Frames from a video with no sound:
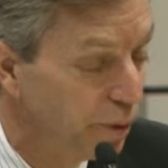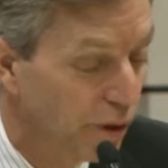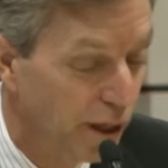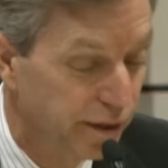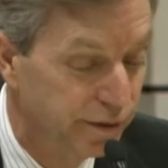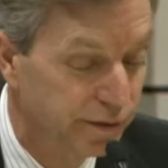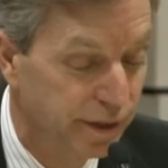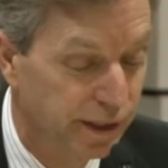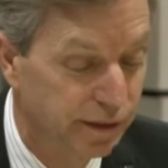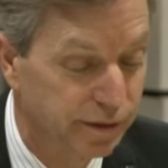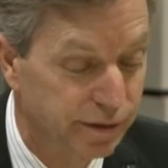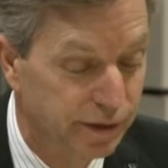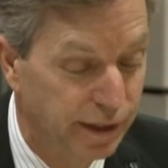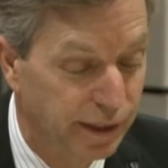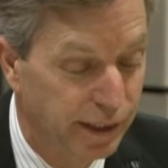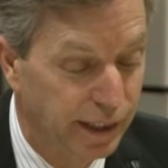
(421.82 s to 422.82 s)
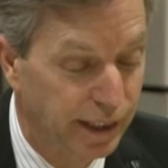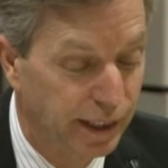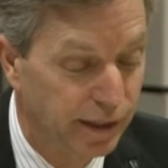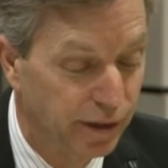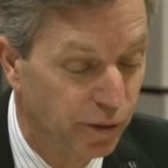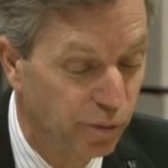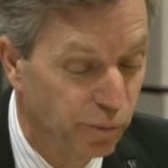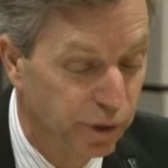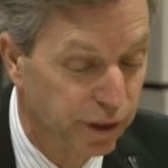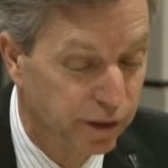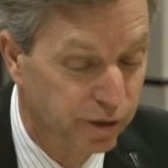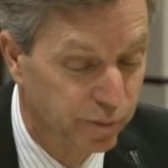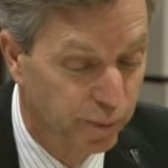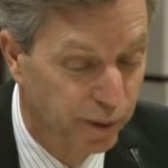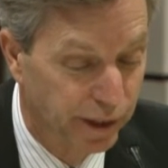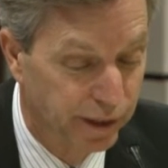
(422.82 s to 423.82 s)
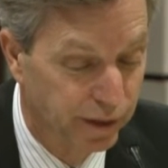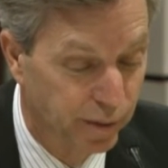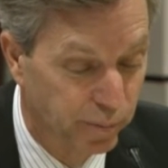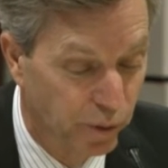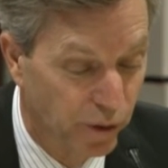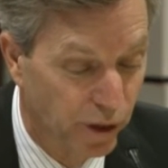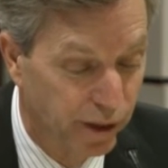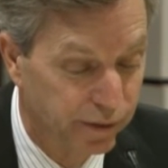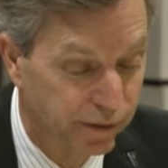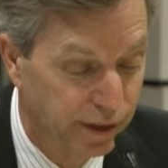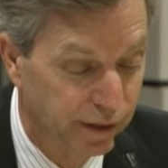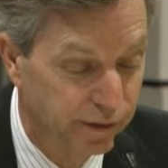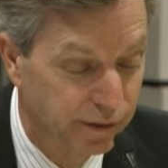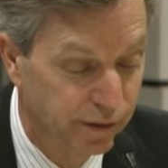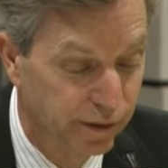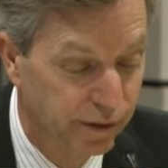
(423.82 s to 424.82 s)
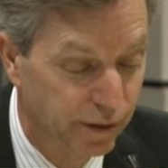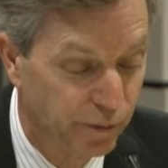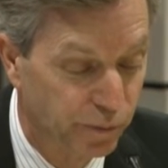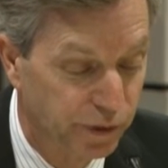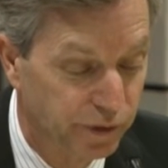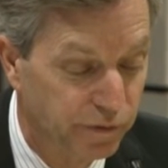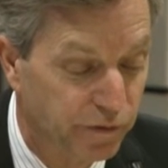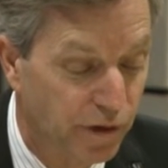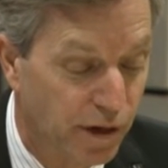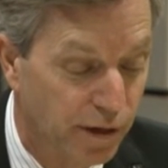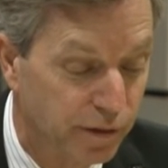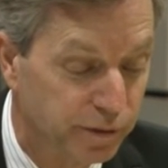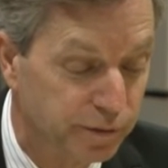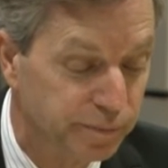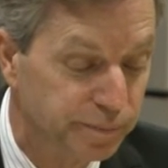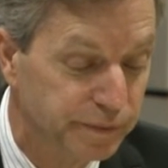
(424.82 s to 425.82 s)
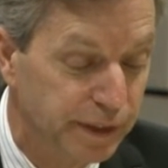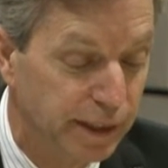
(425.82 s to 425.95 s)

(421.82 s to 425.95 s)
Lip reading: process and that we explained the process that we followed.